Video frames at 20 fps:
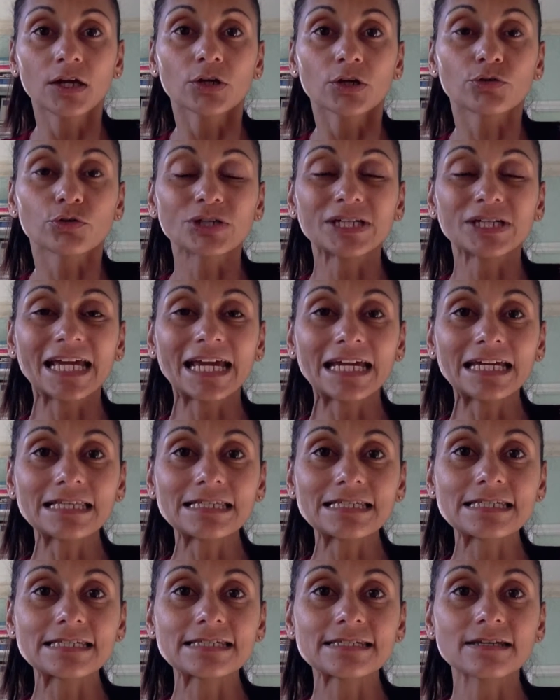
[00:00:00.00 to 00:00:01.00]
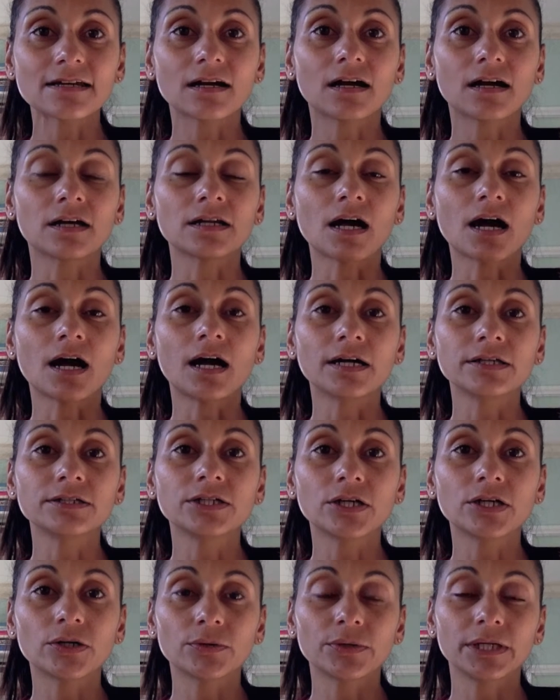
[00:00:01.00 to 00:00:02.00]
creates an
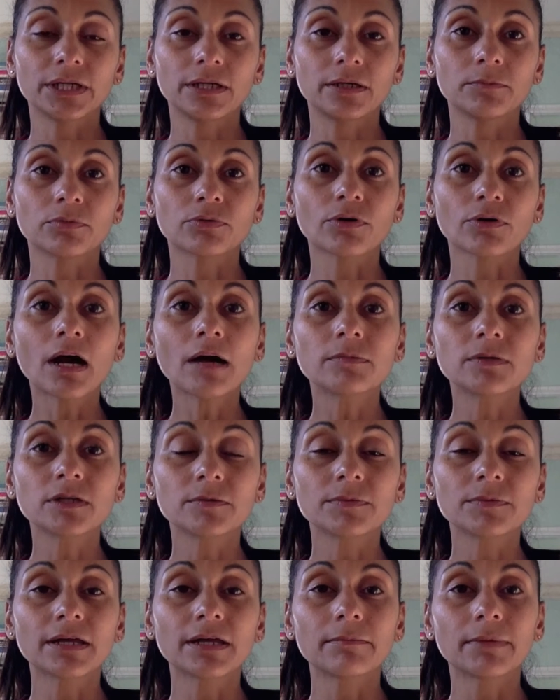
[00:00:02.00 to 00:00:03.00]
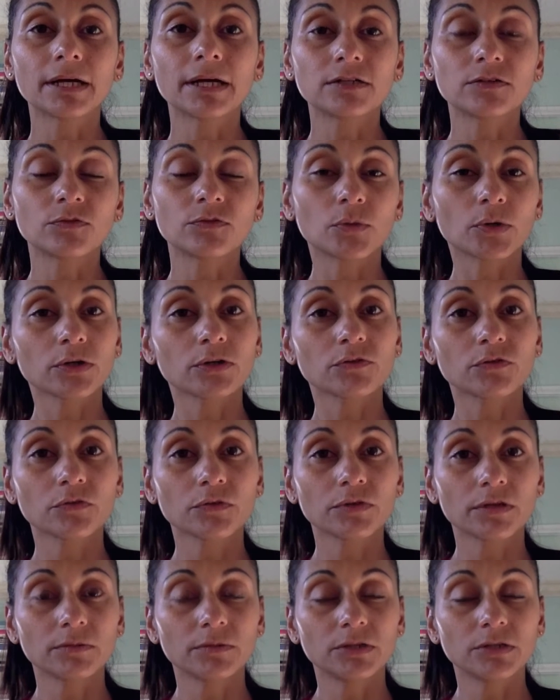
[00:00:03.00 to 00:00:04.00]
ongoing problem that might have worked
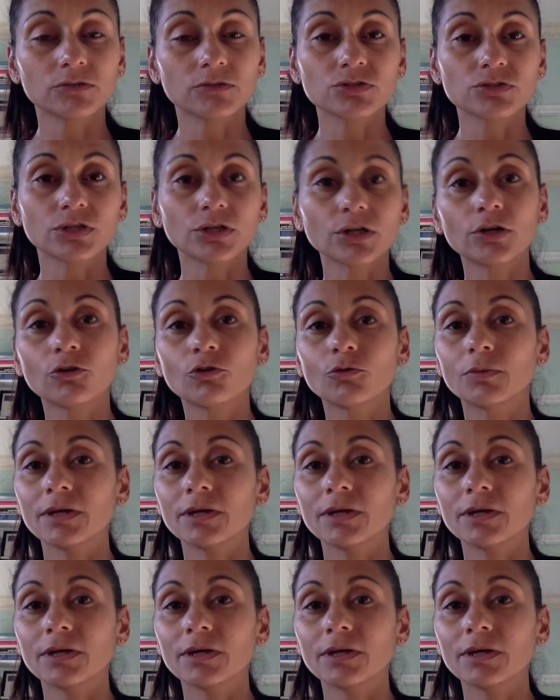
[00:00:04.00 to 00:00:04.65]
for them years ago,